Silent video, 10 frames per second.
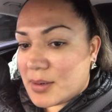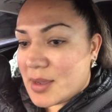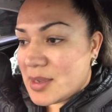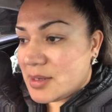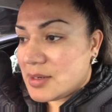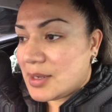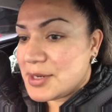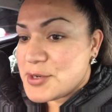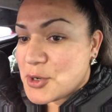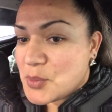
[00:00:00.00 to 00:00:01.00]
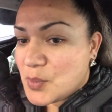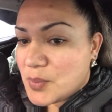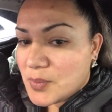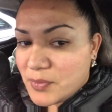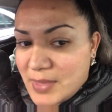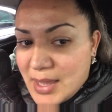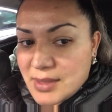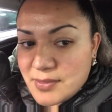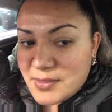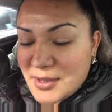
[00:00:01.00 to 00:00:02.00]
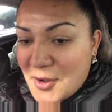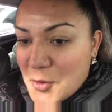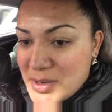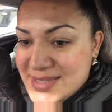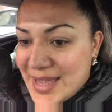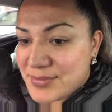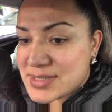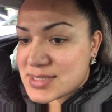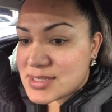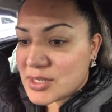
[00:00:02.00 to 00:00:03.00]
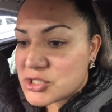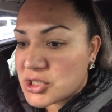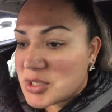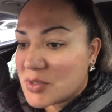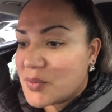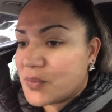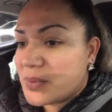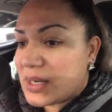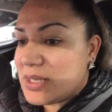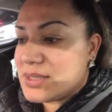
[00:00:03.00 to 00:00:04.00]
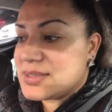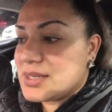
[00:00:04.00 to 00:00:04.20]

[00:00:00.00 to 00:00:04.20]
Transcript: I, I know that they always have such a great